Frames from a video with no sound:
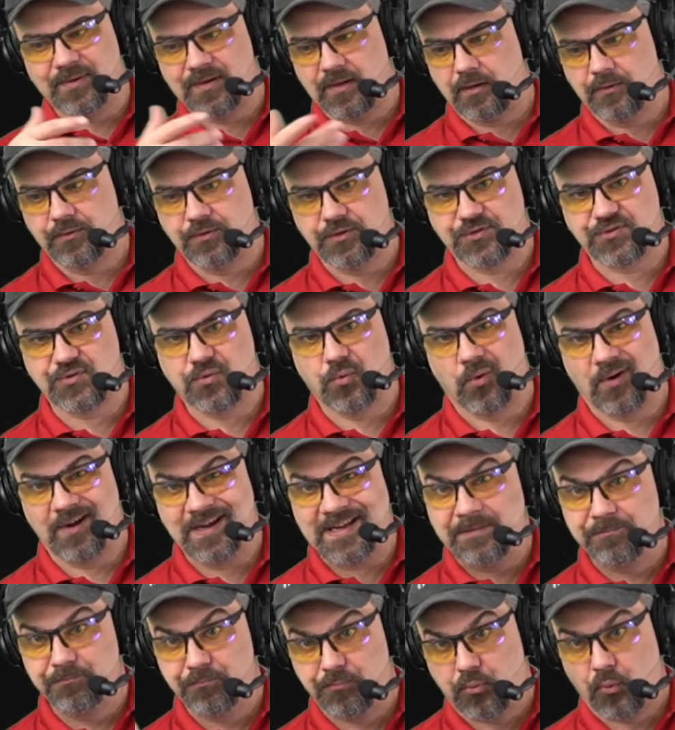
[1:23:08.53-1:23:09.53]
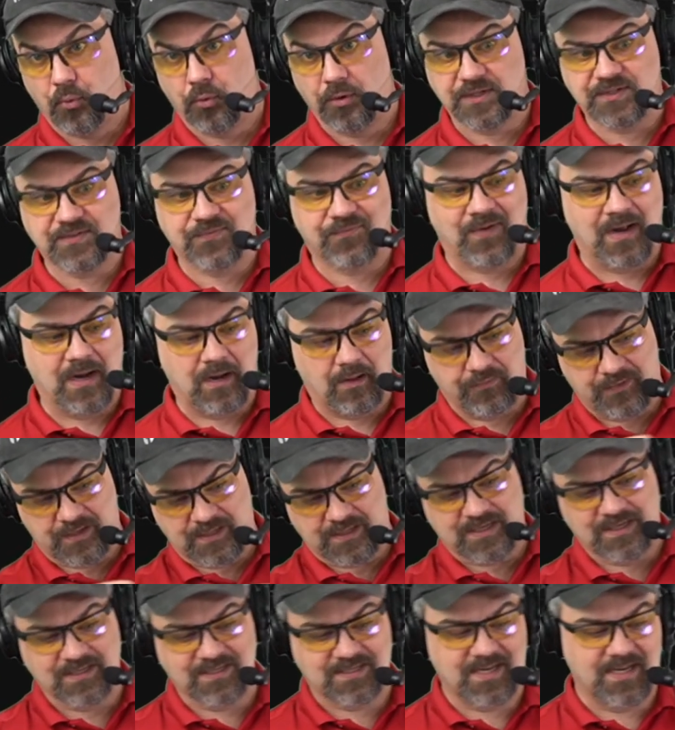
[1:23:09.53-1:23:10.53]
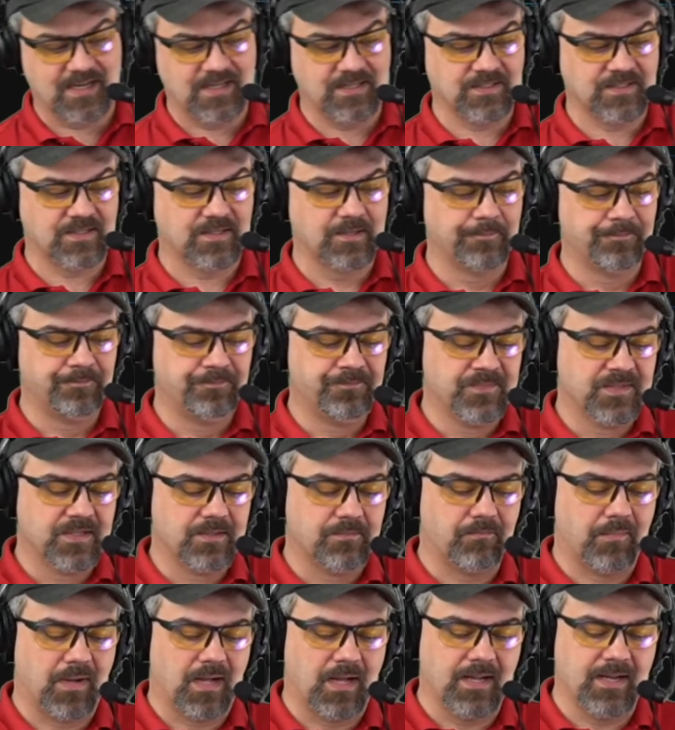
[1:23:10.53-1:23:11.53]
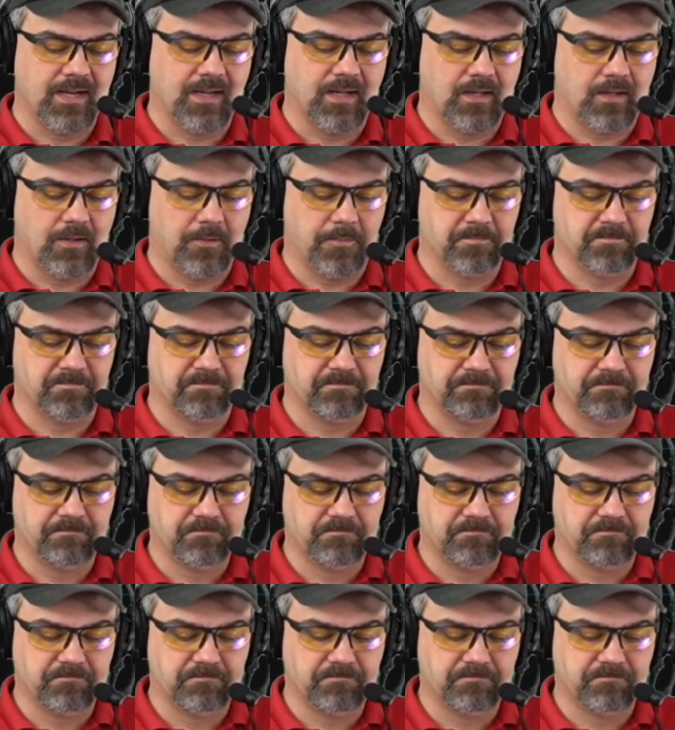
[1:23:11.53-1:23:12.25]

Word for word: underscore imports file that contains my um,